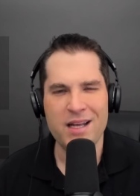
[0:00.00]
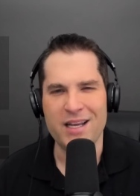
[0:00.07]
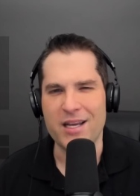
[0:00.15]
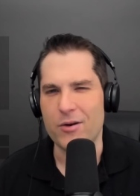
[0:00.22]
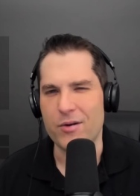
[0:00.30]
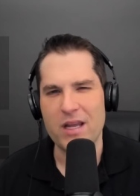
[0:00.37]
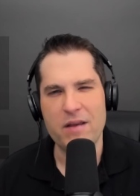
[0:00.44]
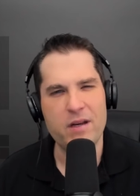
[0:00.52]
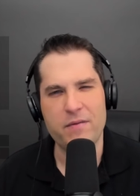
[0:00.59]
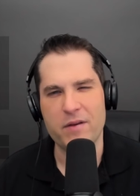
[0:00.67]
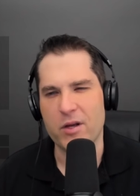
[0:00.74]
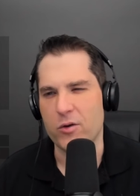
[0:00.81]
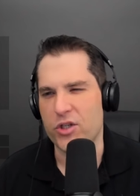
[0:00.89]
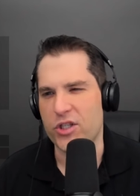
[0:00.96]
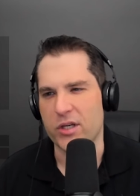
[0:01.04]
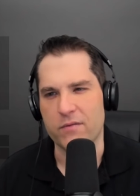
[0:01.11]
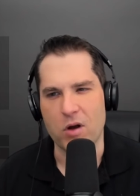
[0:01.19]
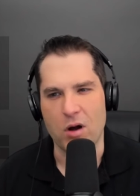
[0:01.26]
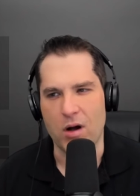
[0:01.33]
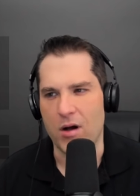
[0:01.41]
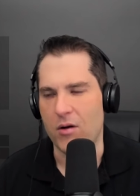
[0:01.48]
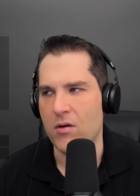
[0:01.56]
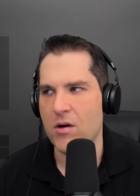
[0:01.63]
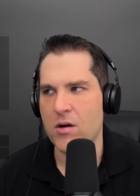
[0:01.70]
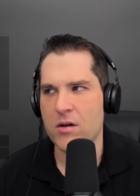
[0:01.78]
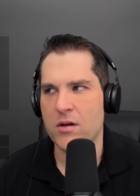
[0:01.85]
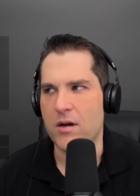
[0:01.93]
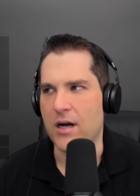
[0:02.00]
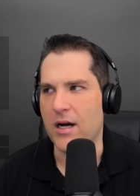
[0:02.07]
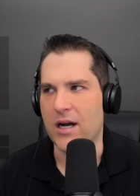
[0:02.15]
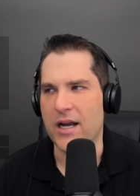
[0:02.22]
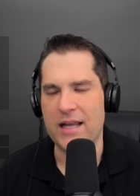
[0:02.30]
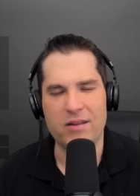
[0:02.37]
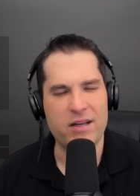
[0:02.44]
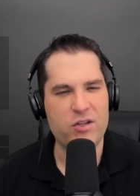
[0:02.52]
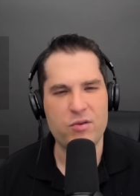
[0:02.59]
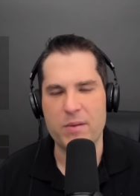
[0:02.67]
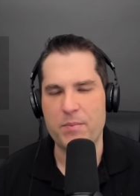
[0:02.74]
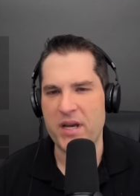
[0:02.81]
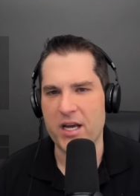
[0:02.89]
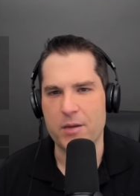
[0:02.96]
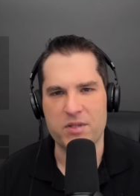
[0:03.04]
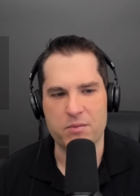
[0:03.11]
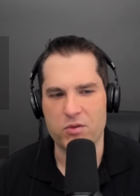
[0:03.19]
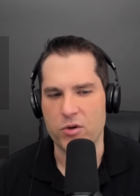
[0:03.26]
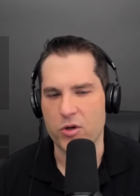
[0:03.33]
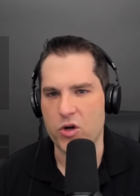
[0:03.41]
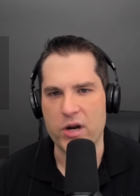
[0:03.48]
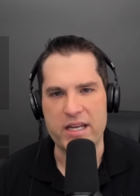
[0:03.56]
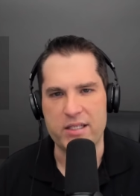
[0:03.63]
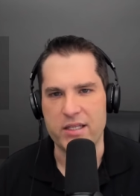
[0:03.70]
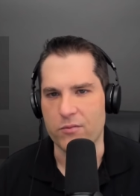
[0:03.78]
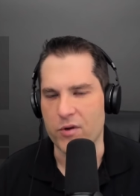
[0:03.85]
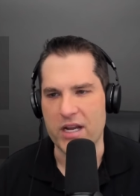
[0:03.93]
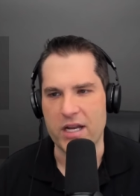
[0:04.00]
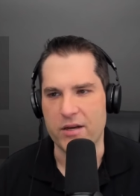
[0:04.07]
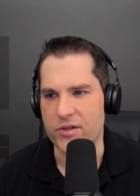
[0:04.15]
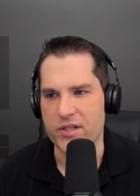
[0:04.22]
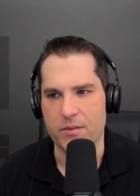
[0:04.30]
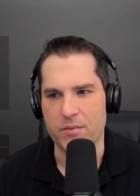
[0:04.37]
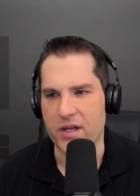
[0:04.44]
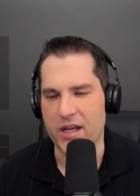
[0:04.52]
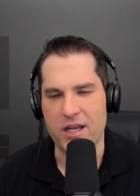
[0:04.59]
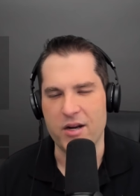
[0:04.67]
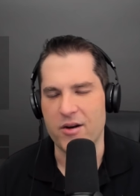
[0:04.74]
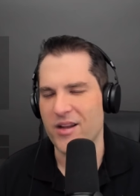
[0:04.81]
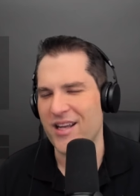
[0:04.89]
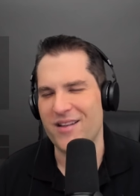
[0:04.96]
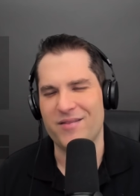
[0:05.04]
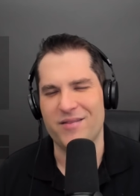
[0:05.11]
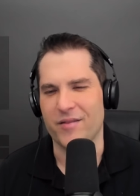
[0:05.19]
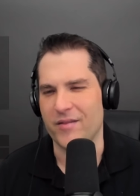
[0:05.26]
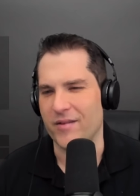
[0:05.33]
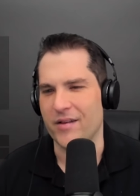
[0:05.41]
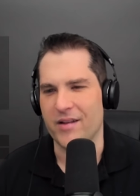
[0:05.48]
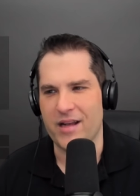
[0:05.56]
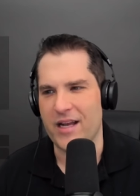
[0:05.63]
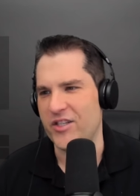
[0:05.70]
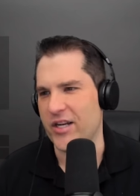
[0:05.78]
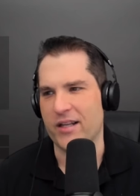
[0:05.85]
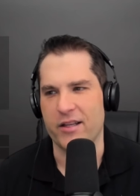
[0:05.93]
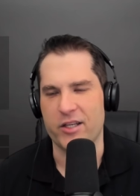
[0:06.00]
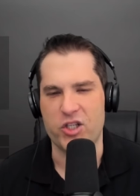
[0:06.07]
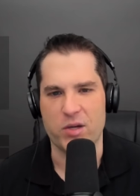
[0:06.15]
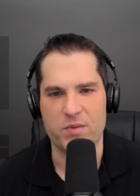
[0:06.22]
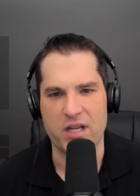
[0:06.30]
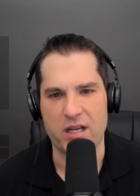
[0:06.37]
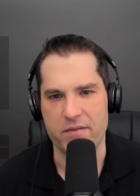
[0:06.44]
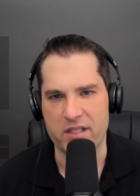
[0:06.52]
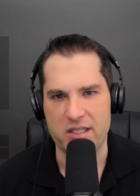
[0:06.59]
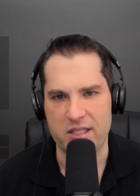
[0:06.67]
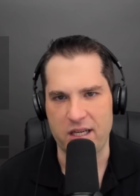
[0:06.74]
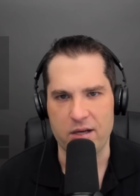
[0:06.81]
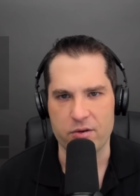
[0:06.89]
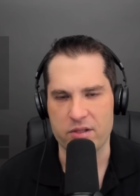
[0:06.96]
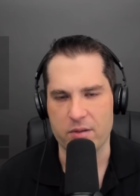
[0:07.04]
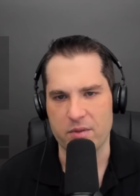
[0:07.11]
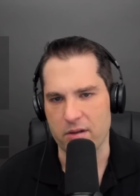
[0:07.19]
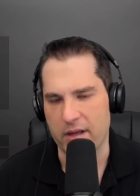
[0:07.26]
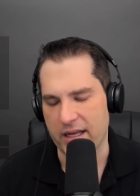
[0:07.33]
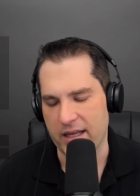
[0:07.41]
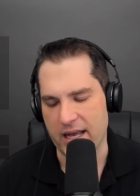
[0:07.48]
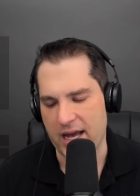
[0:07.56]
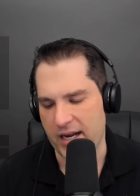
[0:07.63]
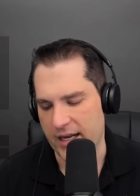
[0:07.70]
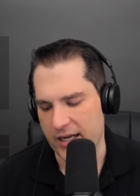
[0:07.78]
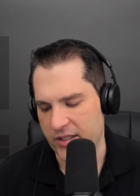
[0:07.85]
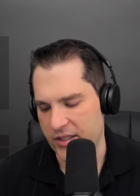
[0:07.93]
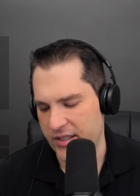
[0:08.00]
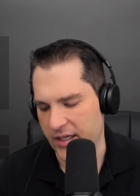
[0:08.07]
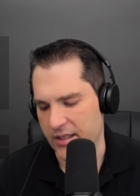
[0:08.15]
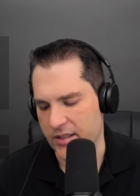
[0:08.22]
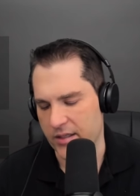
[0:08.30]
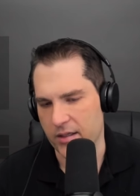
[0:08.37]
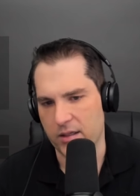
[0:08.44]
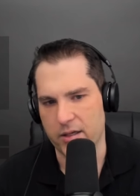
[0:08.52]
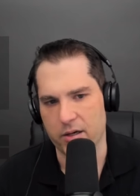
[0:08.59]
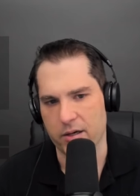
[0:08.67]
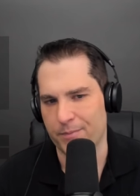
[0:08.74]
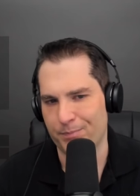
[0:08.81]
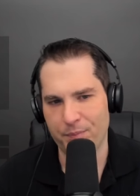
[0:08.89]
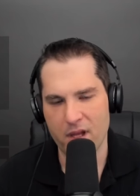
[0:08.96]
even if it goes shove call, unless you pick up some sort of crazy read or something, a hijack like jumps out of his seat or something like that. I just think it's unclear.